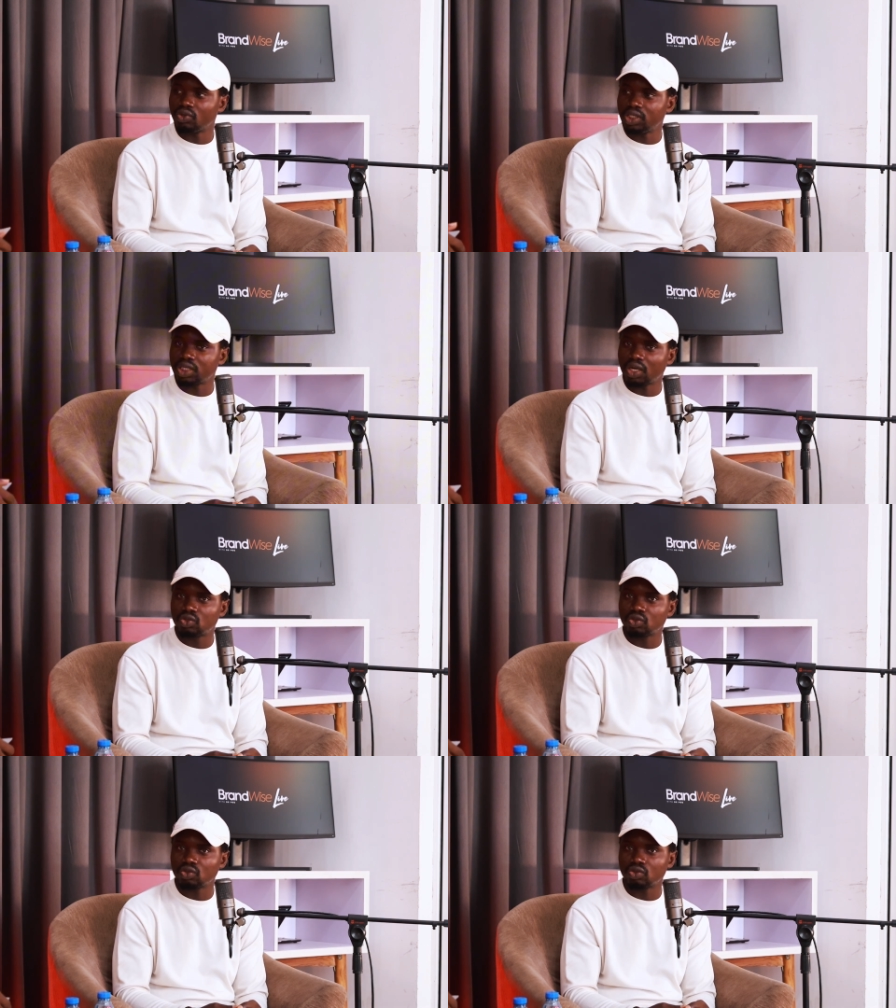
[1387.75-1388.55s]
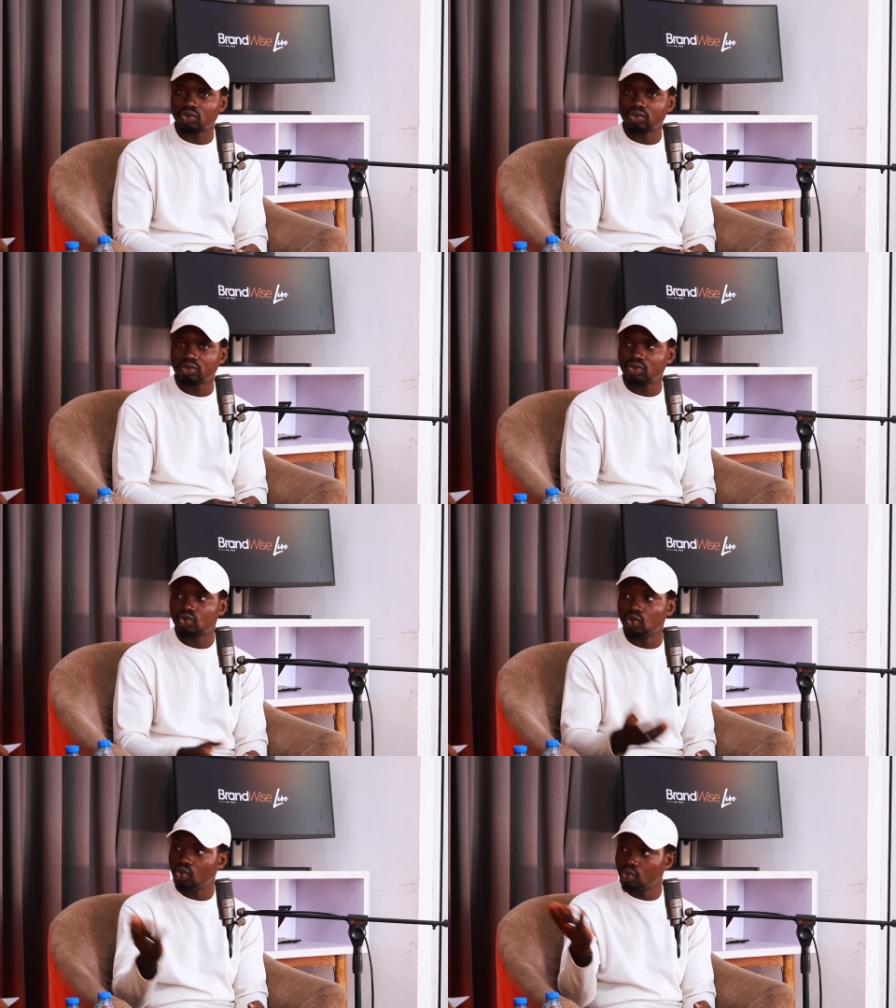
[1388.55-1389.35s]
you reach out to
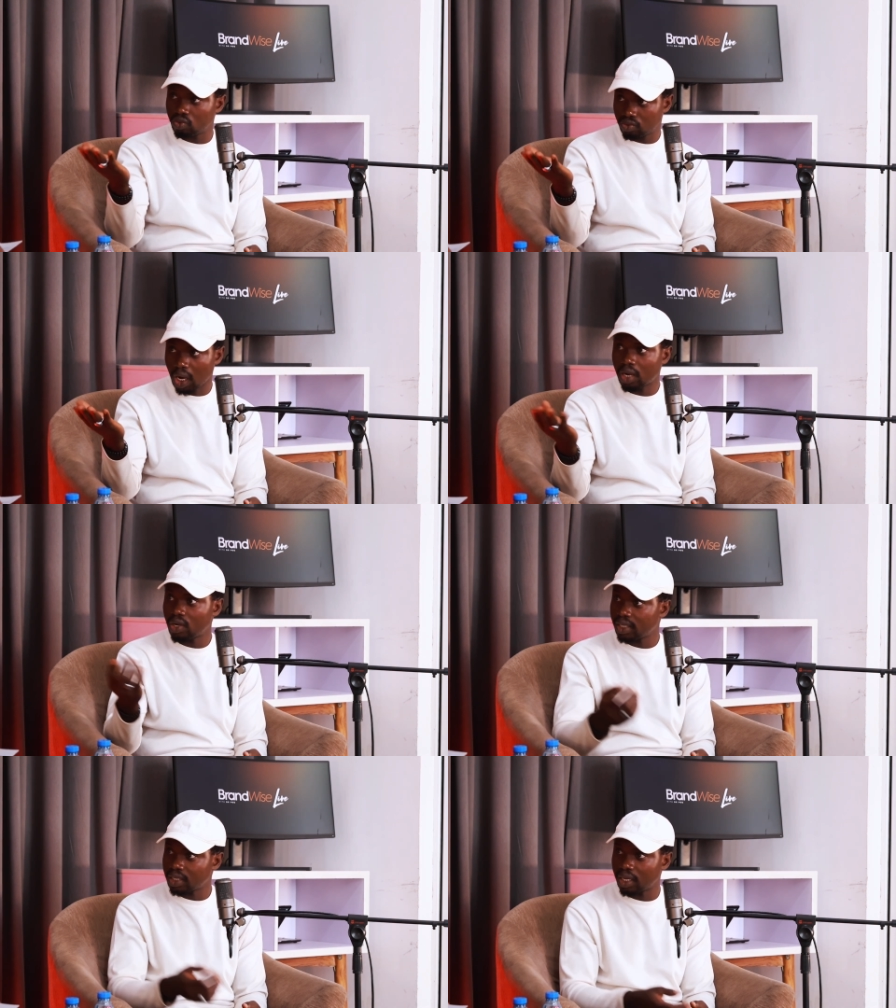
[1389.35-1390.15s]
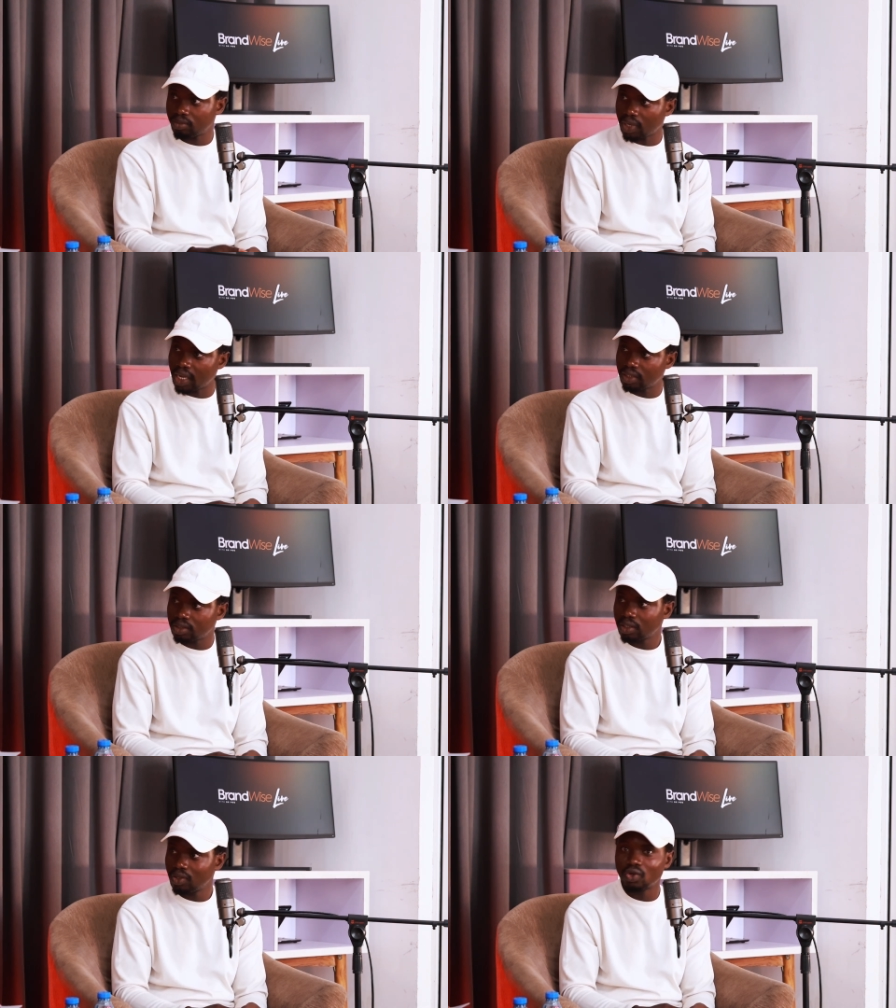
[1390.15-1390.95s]
you around that time, right?